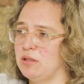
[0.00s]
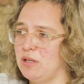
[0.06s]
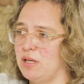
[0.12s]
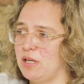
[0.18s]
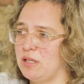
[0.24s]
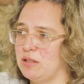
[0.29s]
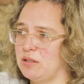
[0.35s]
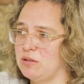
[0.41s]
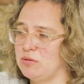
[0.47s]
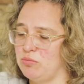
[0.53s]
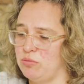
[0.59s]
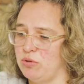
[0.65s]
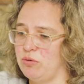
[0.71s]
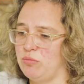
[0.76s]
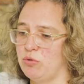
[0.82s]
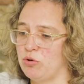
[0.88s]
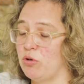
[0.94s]
and
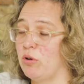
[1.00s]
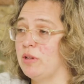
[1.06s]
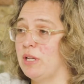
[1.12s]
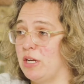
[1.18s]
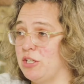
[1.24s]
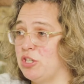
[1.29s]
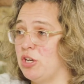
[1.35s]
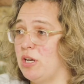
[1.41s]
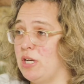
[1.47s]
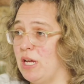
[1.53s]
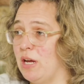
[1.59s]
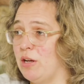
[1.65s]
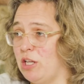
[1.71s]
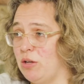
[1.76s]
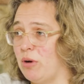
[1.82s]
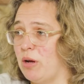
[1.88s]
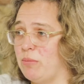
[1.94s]
we're on that journey
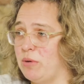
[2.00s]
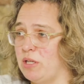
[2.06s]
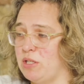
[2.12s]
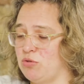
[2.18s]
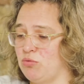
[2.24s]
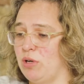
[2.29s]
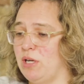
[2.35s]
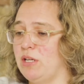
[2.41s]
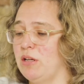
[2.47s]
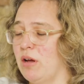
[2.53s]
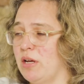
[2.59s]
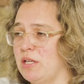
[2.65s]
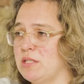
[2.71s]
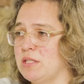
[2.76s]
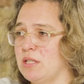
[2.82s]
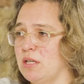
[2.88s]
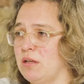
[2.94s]
anyway, but it's really
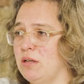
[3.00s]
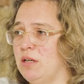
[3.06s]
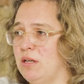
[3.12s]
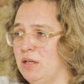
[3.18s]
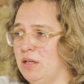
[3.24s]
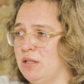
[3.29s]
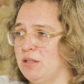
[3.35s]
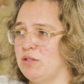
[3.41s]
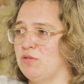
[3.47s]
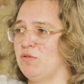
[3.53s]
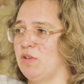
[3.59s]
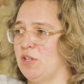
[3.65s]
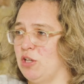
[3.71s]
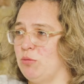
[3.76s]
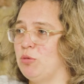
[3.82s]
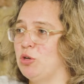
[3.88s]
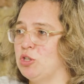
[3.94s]
nice to
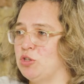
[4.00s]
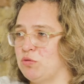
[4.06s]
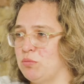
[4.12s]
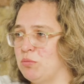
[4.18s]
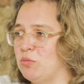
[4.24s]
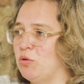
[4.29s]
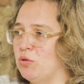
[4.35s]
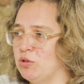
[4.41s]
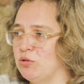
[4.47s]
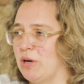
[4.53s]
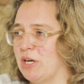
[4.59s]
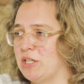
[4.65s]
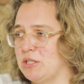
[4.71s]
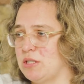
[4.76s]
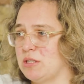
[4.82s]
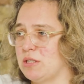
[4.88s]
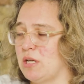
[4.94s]
feel a push from all directions.